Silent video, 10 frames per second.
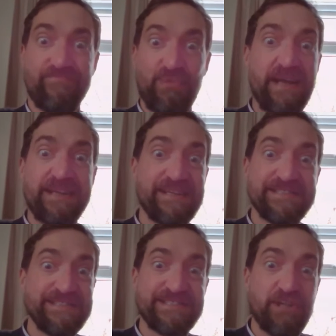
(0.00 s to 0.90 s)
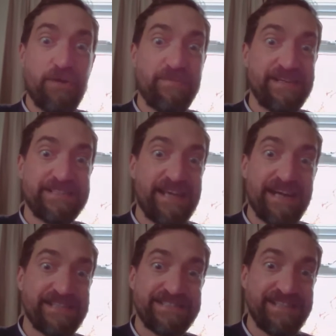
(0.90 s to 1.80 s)
that doesn't stop the
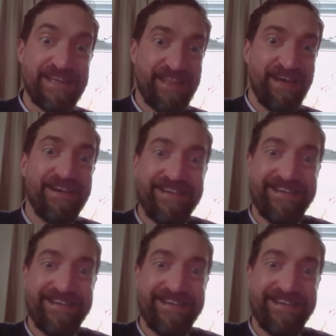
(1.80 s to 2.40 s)
attacks either.